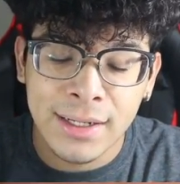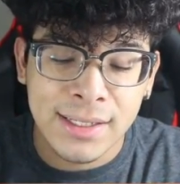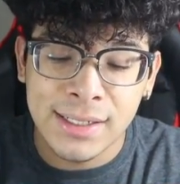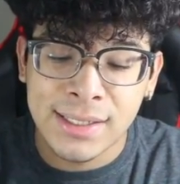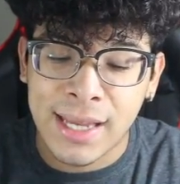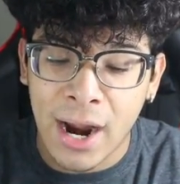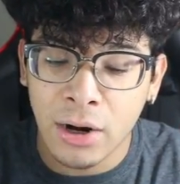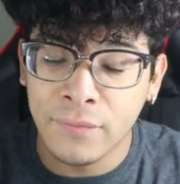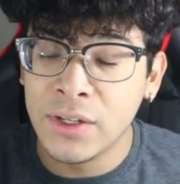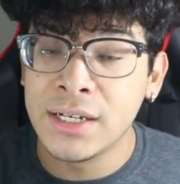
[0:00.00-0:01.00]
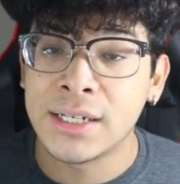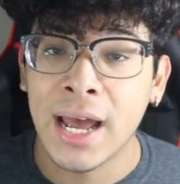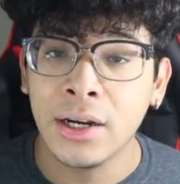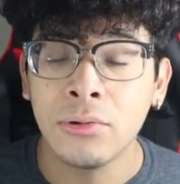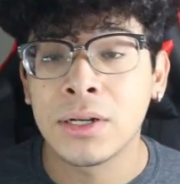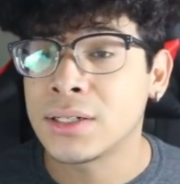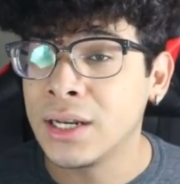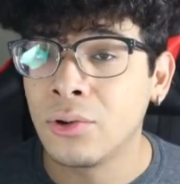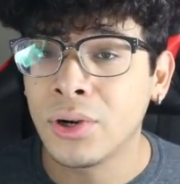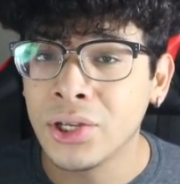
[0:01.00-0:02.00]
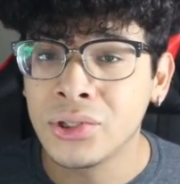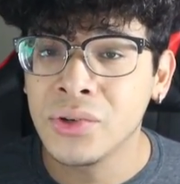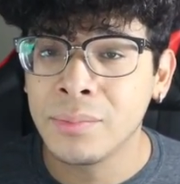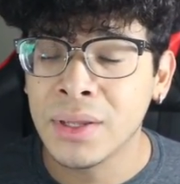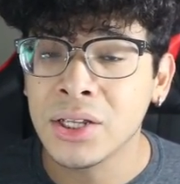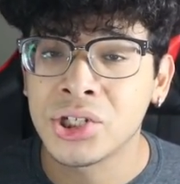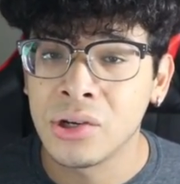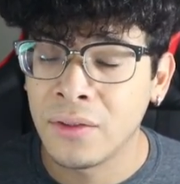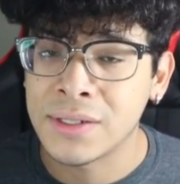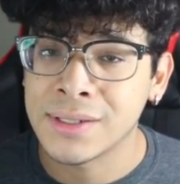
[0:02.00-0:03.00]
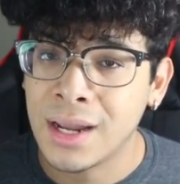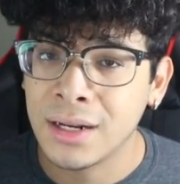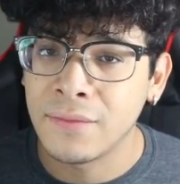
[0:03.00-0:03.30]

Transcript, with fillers: Is he scared of Nintendo? Nintendo, what are you doing to Pikachu on the side?